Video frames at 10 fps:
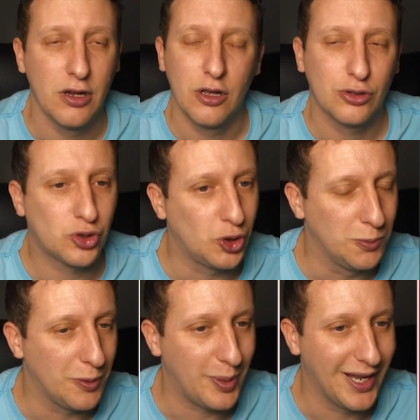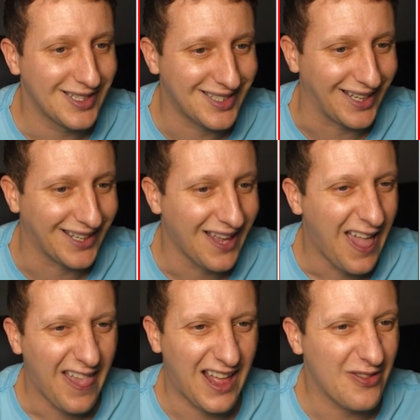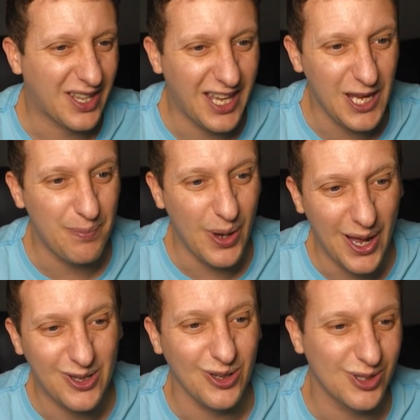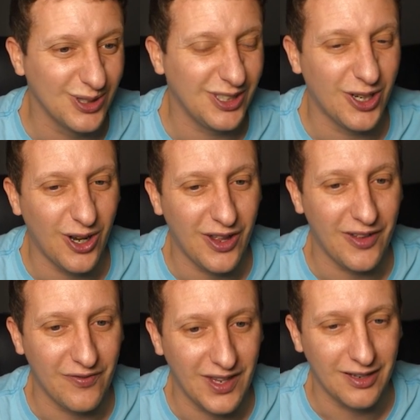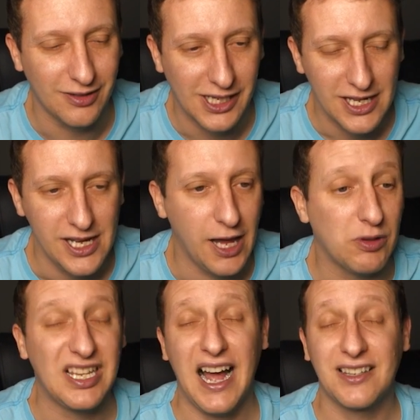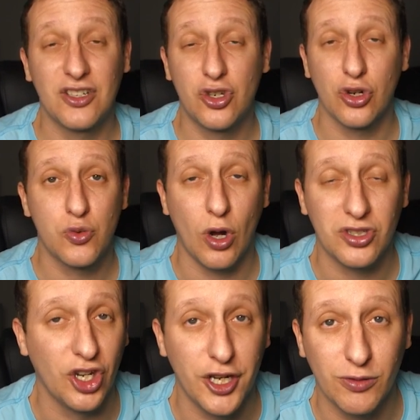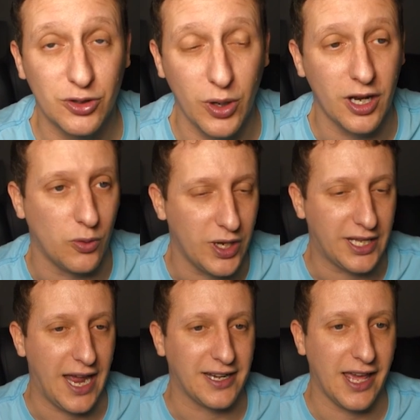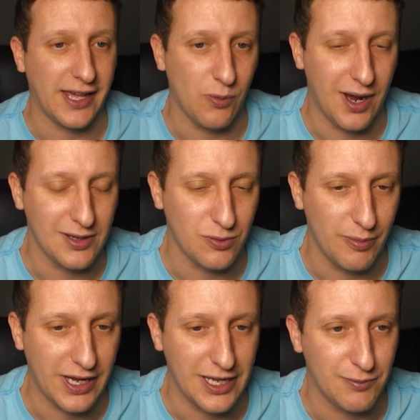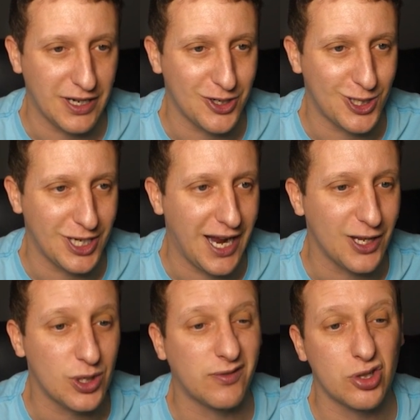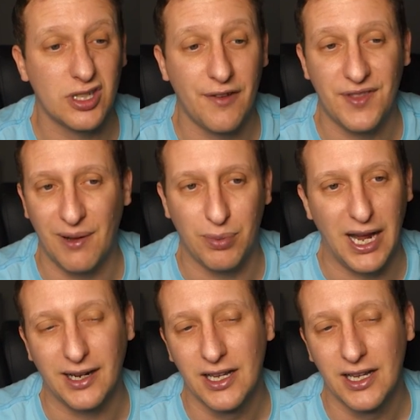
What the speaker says: super basic. Like the keeper doesn't, you know, it was hard to judge what Turner was doing at the weekend, kicking-wise, against Manchester United, so I've just left that blank.